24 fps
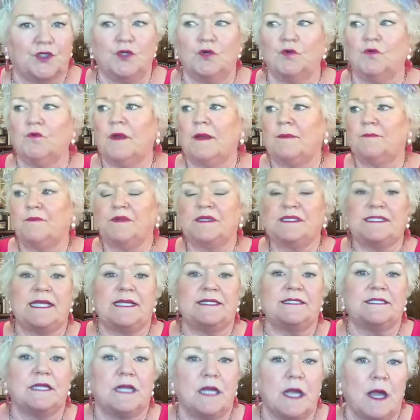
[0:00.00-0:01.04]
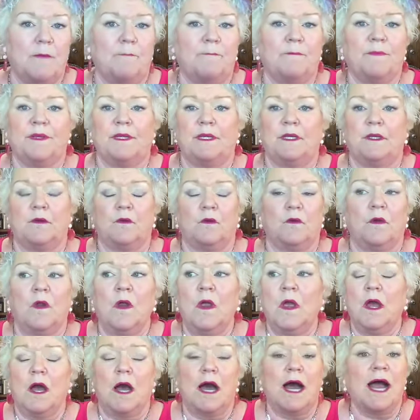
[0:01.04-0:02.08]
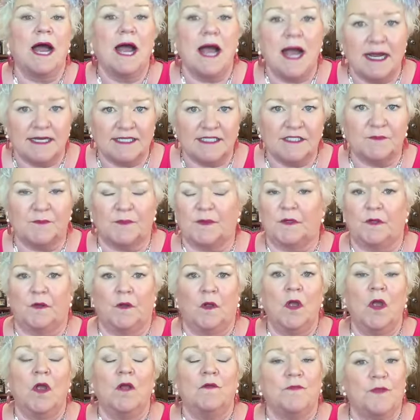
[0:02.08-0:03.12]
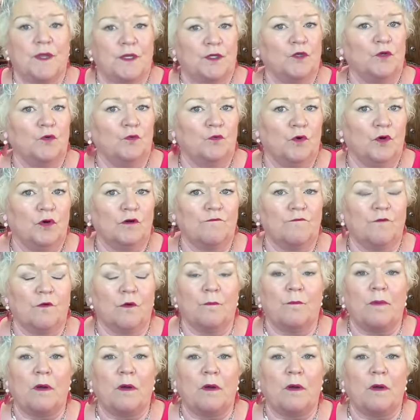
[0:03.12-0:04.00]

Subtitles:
You represent a company or a hospital that you work for.